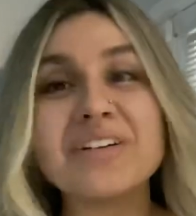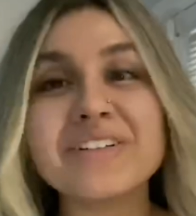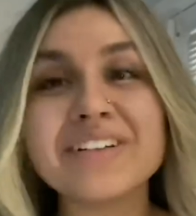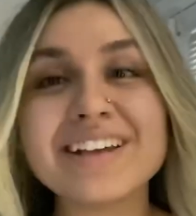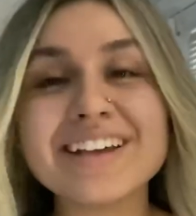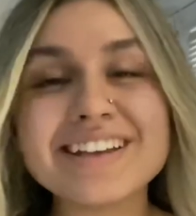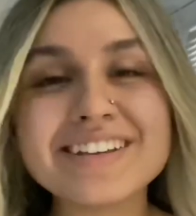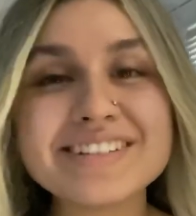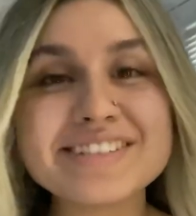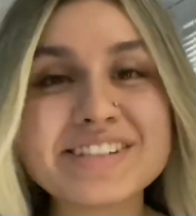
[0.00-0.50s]

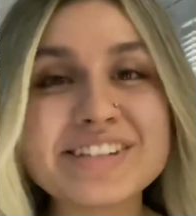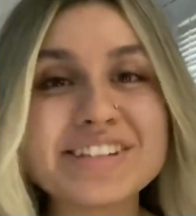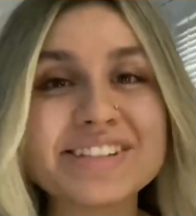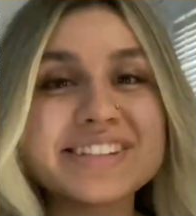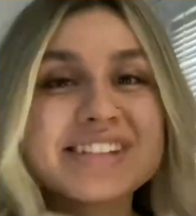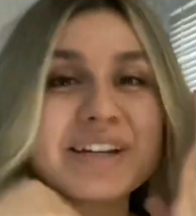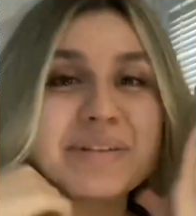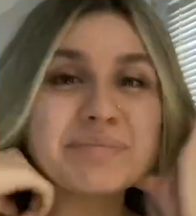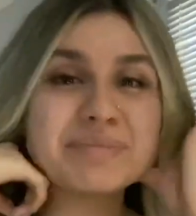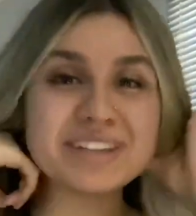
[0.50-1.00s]
It's just
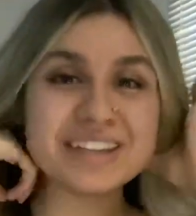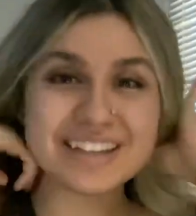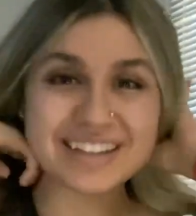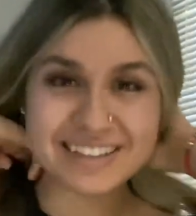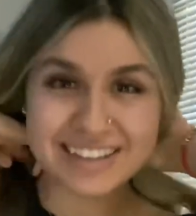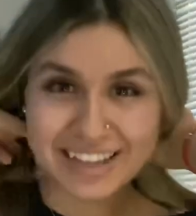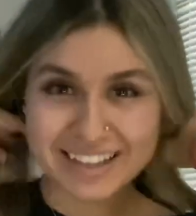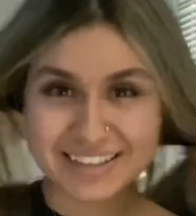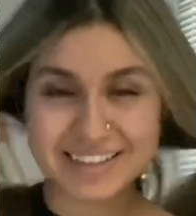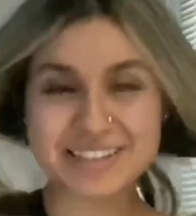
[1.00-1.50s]
something
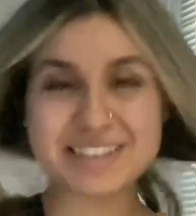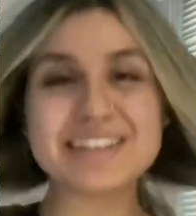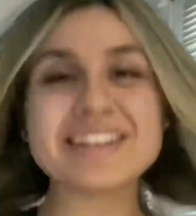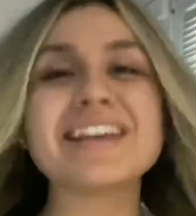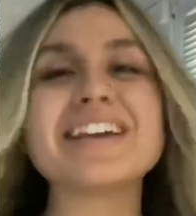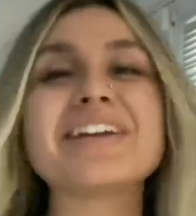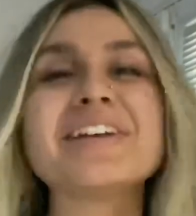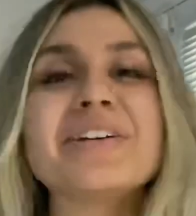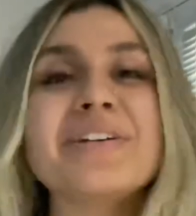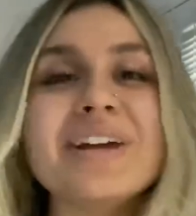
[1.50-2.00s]
that's
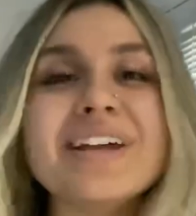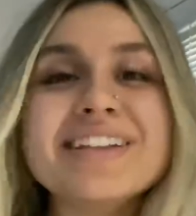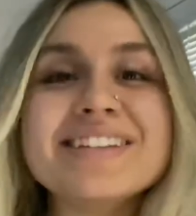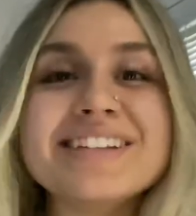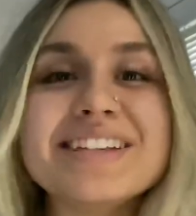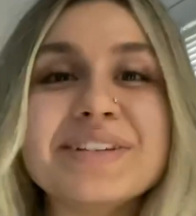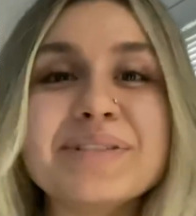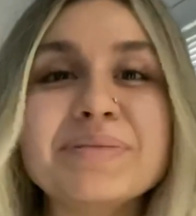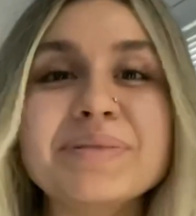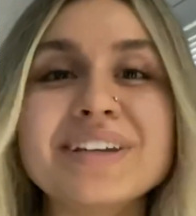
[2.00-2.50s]
like
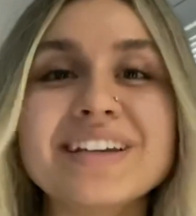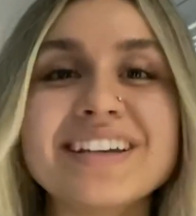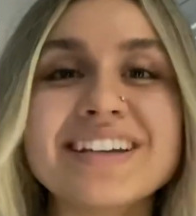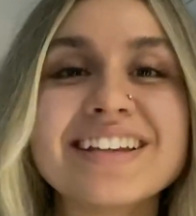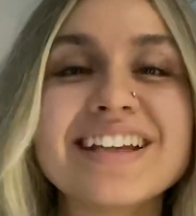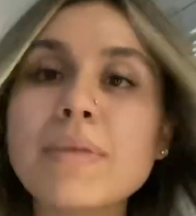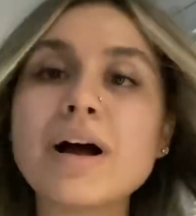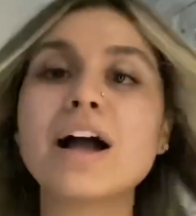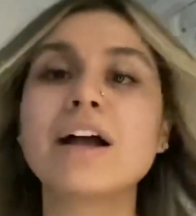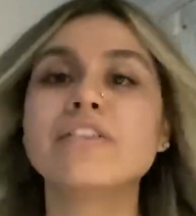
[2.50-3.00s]
crazy to me.
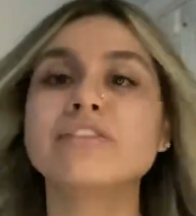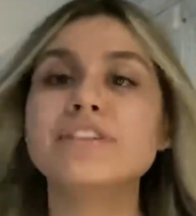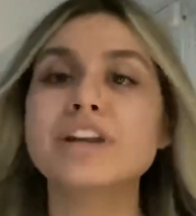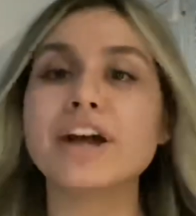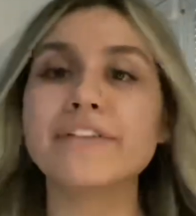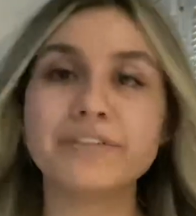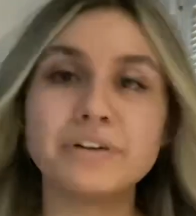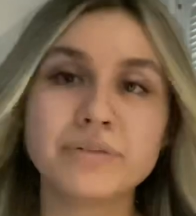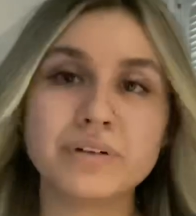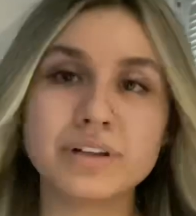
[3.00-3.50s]
I've
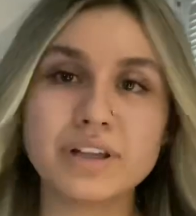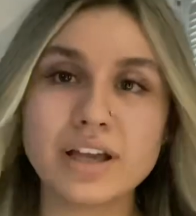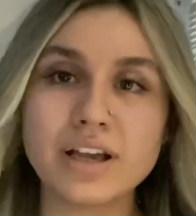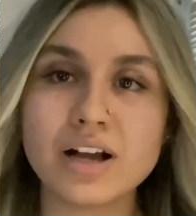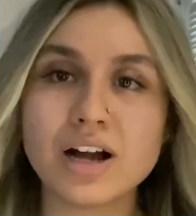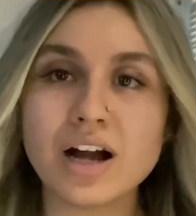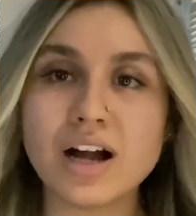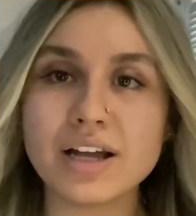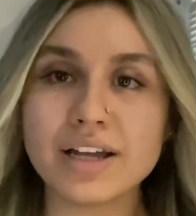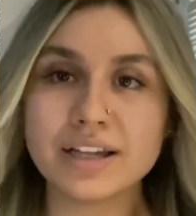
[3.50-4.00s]
never really
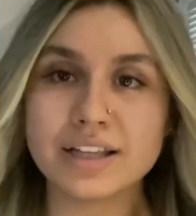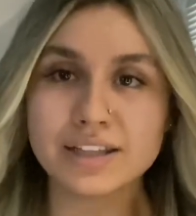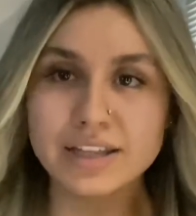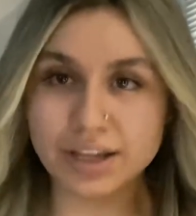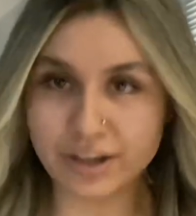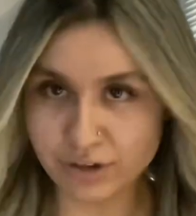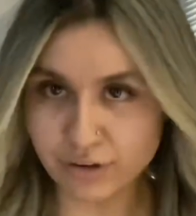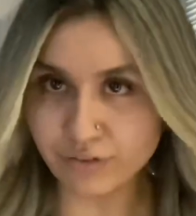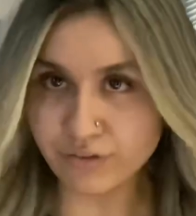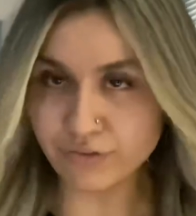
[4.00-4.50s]
gotten
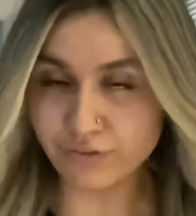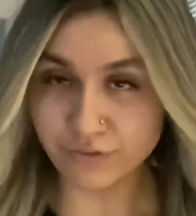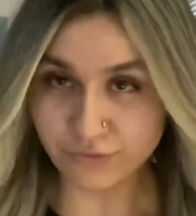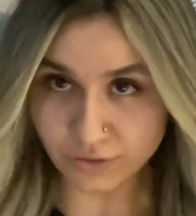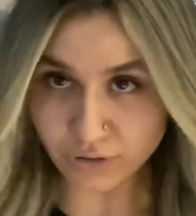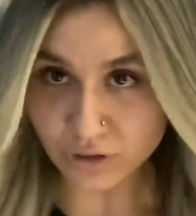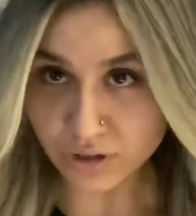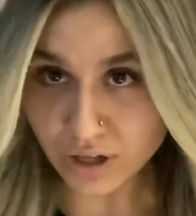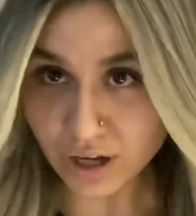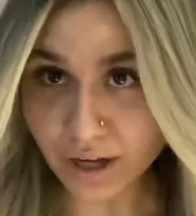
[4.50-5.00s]
like a
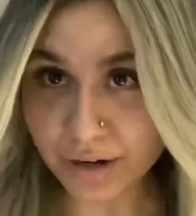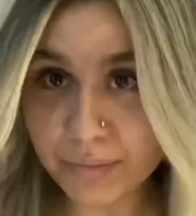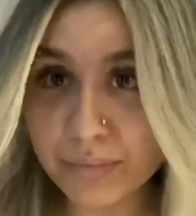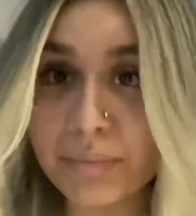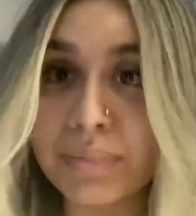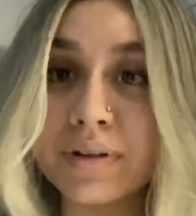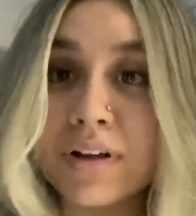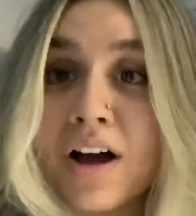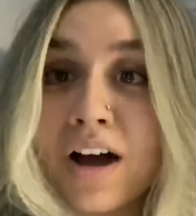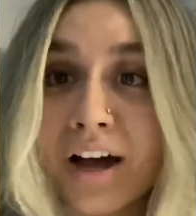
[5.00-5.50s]
full-on
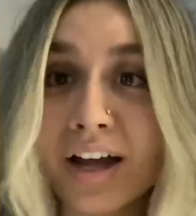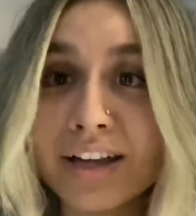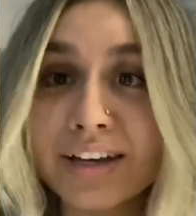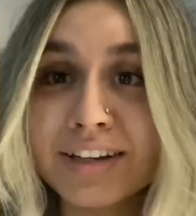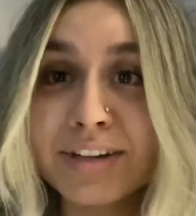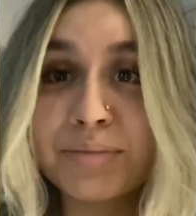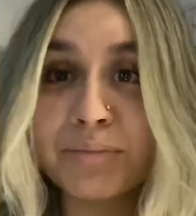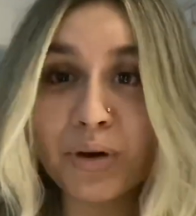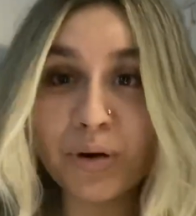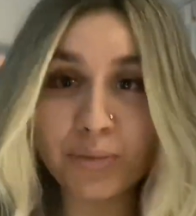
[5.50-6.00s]

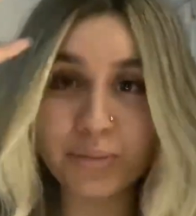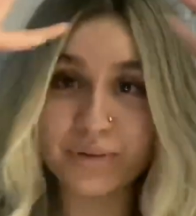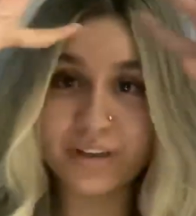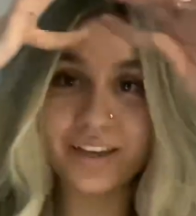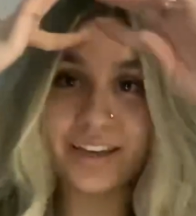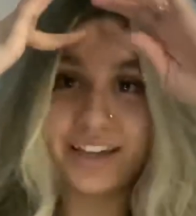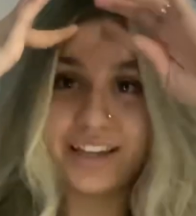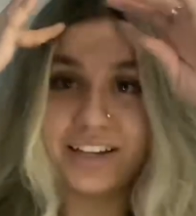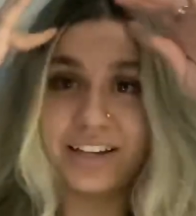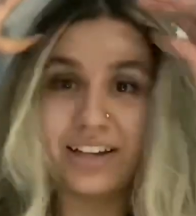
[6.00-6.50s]
blonde
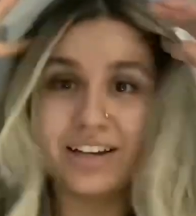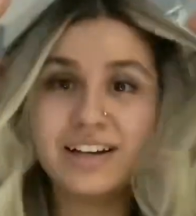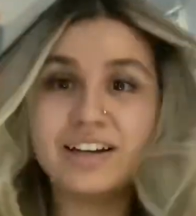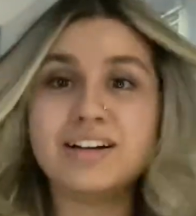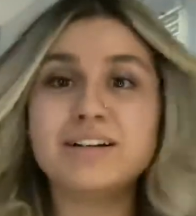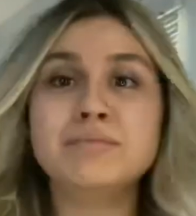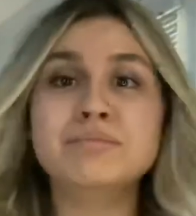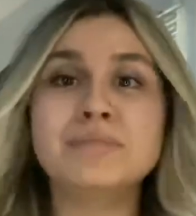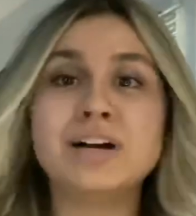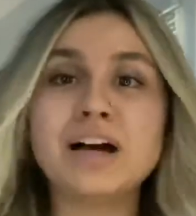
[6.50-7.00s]
moment.
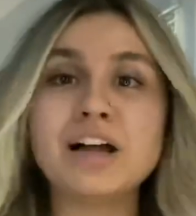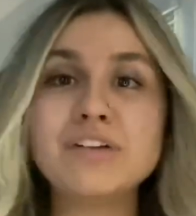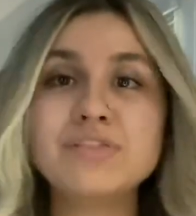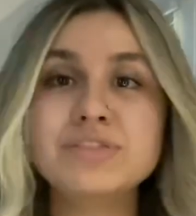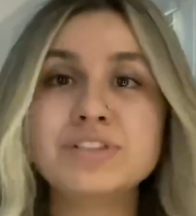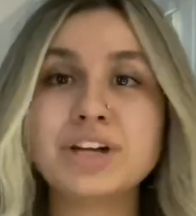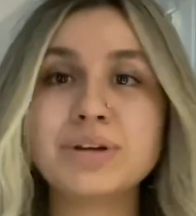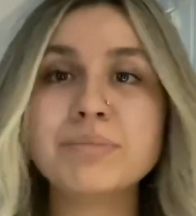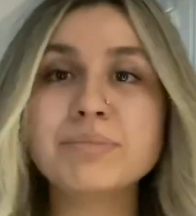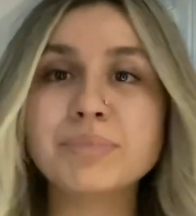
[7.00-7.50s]
I've
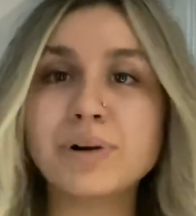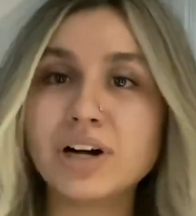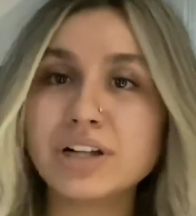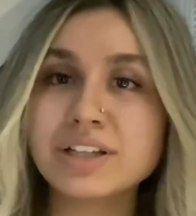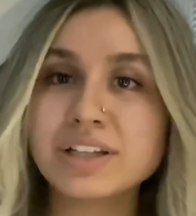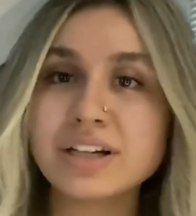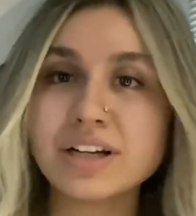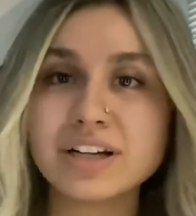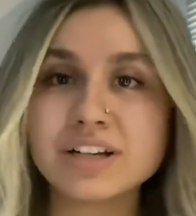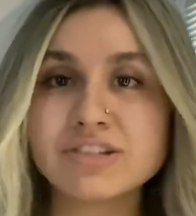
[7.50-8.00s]
done
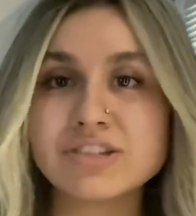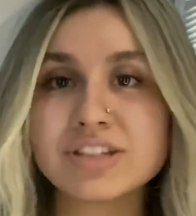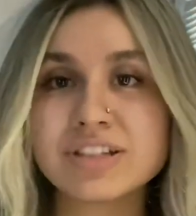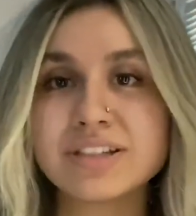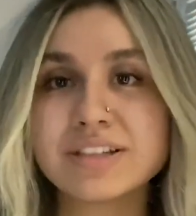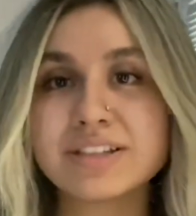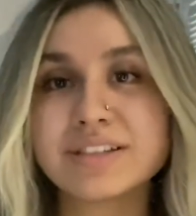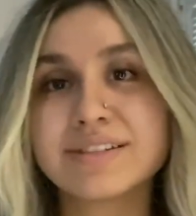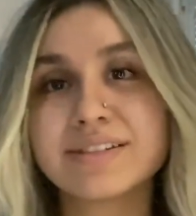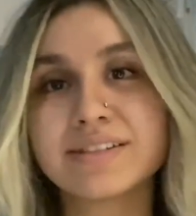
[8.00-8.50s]

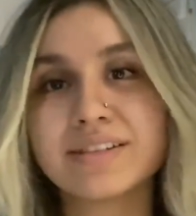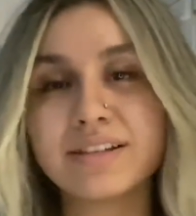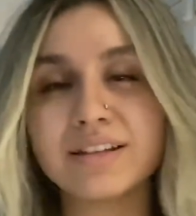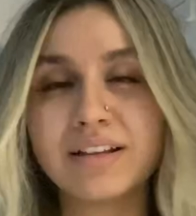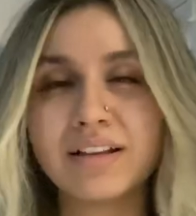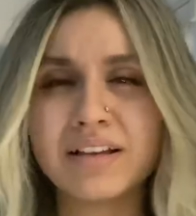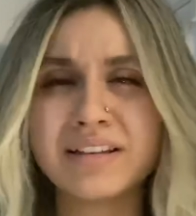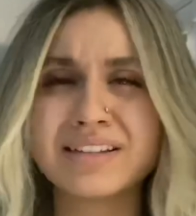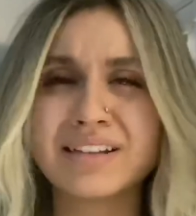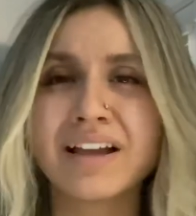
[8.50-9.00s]
balayages. Is
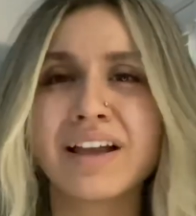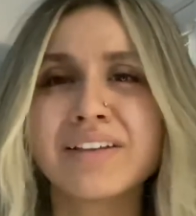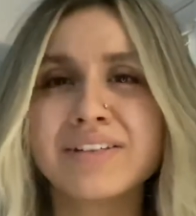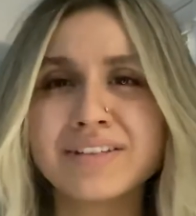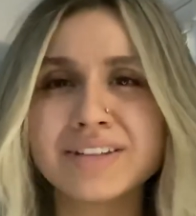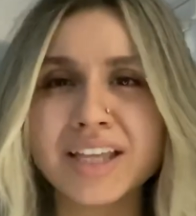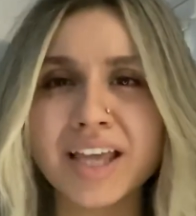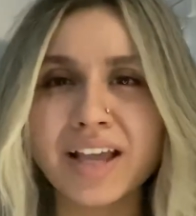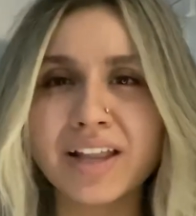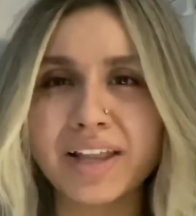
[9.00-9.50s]
that how you
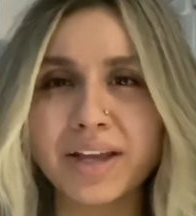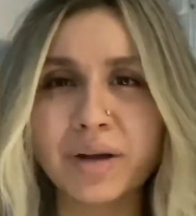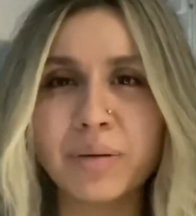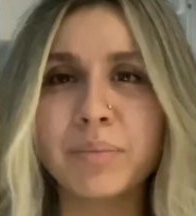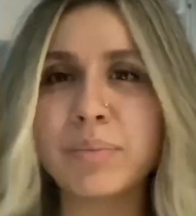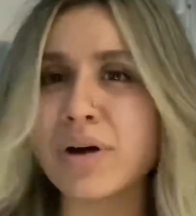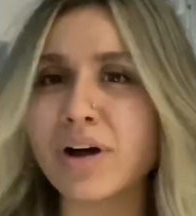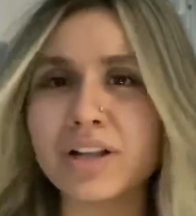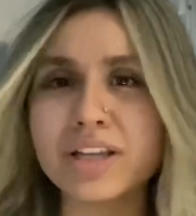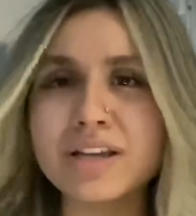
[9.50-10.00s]
say it? Like a
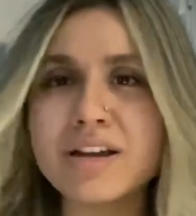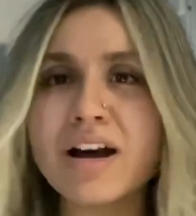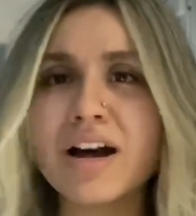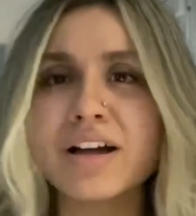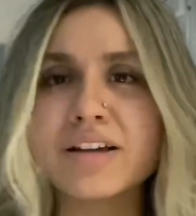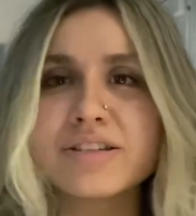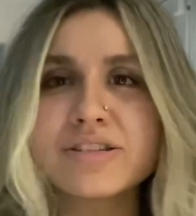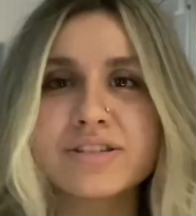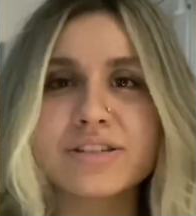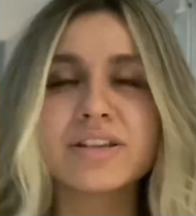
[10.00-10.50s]

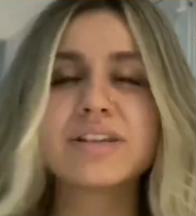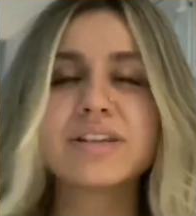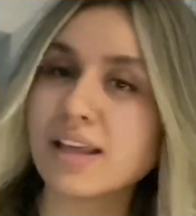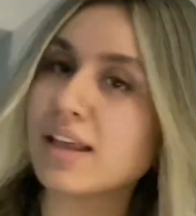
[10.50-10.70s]
balayage?